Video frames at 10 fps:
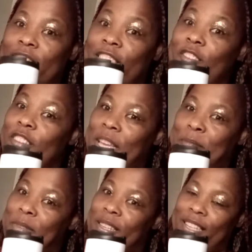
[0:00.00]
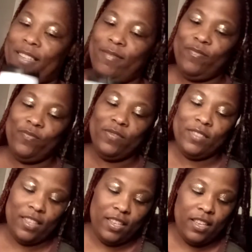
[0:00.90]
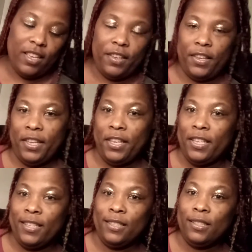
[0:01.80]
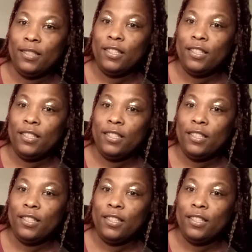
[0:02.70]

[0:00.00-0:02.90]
You can't beat that. And